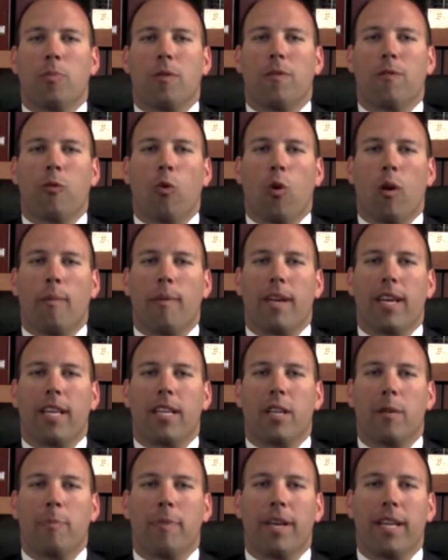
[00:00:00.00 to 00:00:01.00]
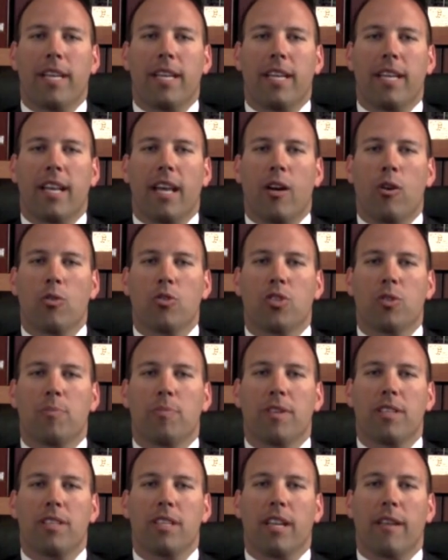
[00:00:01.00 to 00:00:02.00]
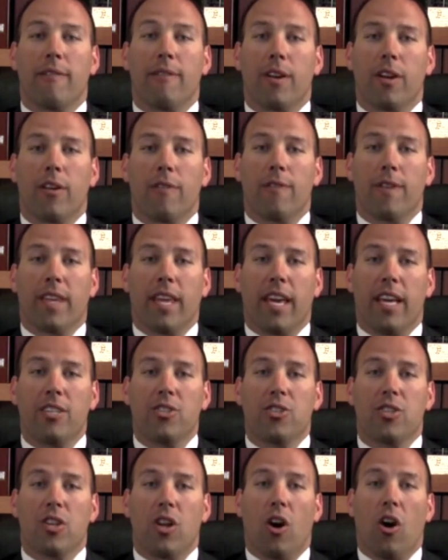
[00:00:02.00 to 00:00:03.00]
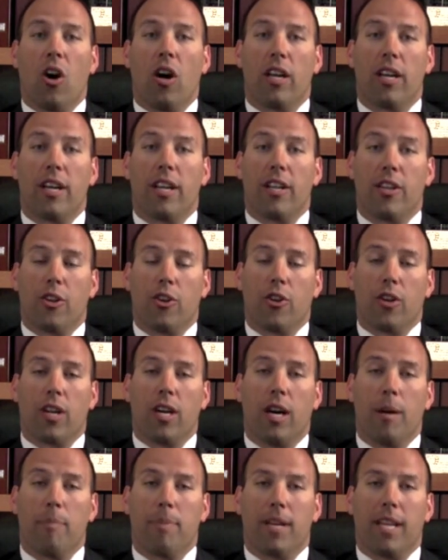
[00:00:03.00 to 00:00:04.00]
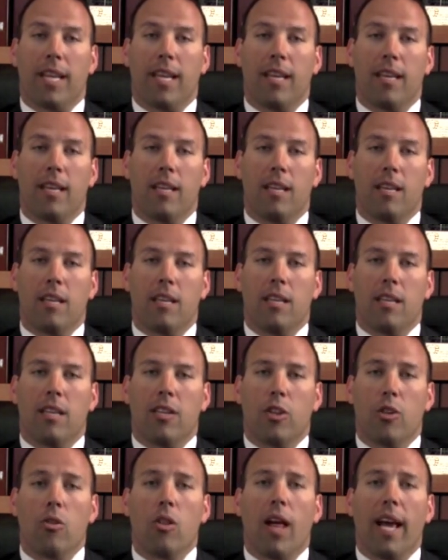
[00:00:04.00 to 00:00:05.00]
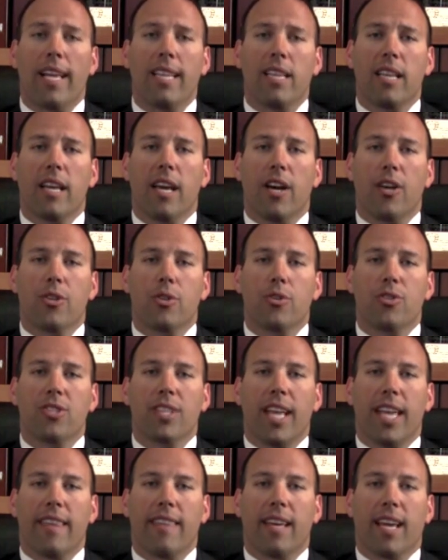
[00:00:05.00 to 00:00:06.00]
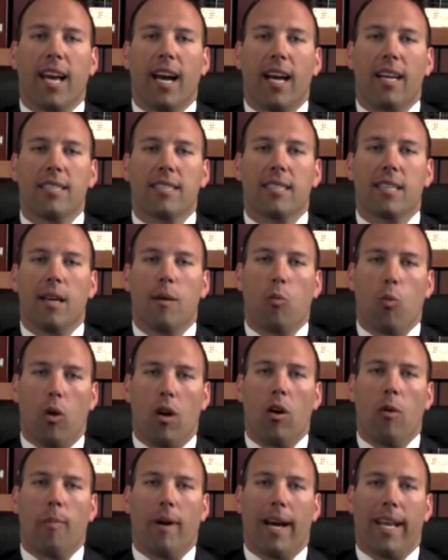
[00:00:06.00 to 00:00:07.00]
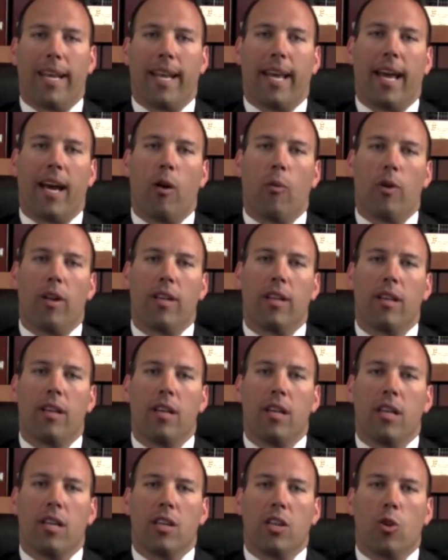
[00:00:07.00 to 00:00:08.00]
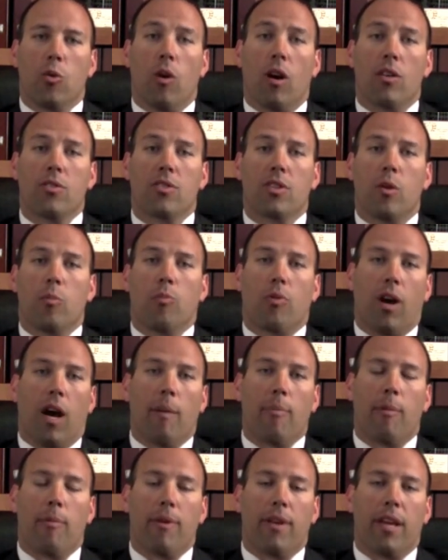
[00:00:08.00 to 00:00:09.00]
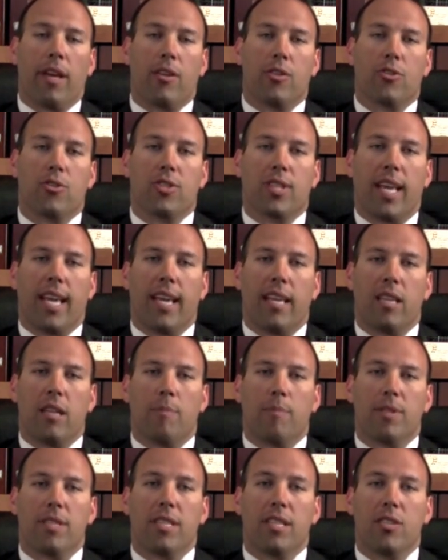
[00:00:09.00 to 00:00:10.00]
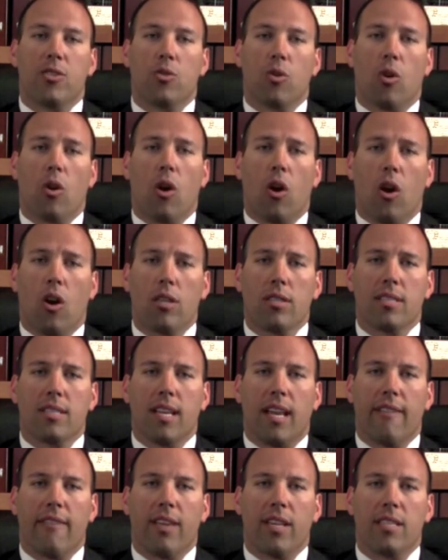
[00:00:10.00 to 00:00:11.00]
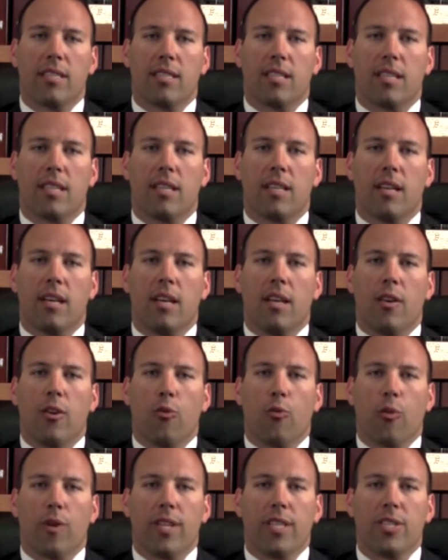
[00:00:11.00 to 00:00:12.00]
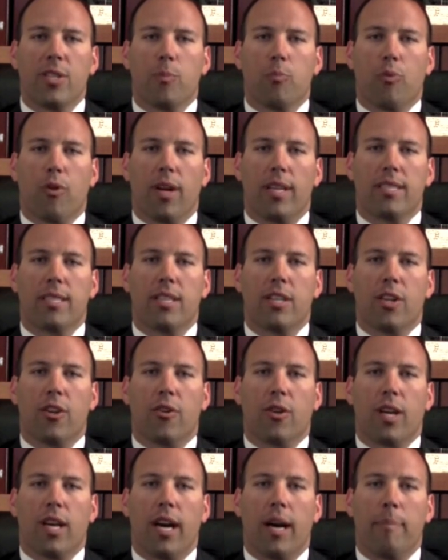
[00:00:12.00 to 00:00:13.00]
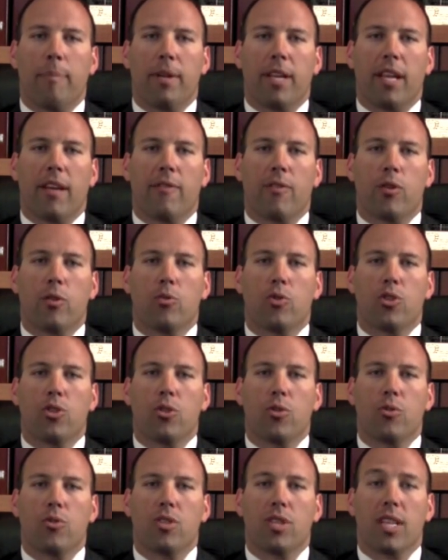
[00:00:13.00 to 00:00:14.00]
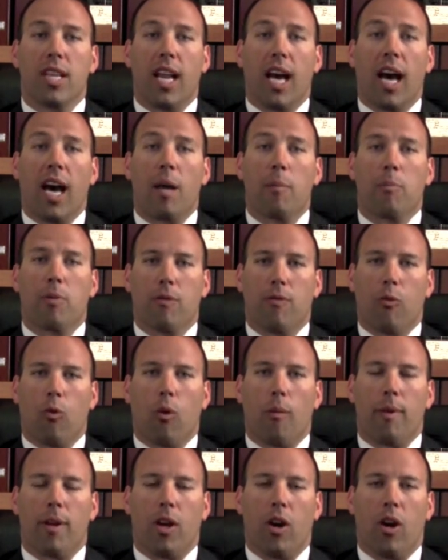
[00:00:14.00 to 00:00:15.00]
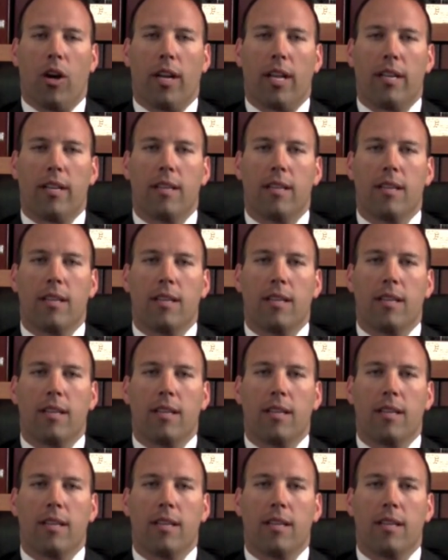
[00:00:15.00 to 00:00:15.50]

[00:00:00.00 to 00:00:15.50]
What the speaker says: performing a dependent eligibility verification audit at your company, you likely understand the concept well by now, and you also probably understand the potential cost savings and risk present to your company if you choose to not perform an audit.